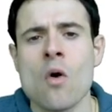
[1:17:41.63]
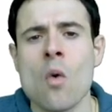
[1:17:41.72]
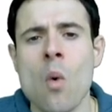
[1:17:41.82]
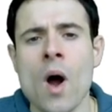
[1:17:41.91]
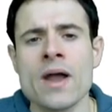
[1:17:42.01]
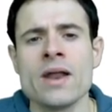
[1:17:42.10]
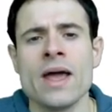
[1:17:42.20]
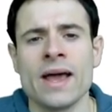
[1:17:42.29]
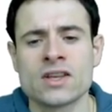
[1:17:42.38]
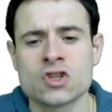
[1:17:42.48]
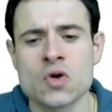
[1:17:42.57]
one
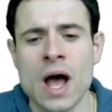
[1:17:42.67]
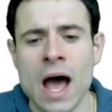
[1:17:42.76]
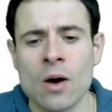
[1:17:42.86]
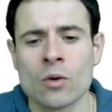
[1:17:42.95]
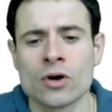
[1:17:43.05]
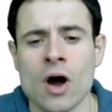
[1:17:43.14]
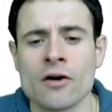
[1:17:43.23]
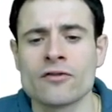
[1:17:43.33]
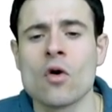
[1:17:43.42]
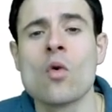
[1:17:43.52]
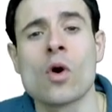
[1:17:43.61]
extra hour of
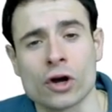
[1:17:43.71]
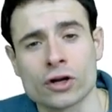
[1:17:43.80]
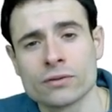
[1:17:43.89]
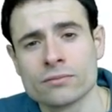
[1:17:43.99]
work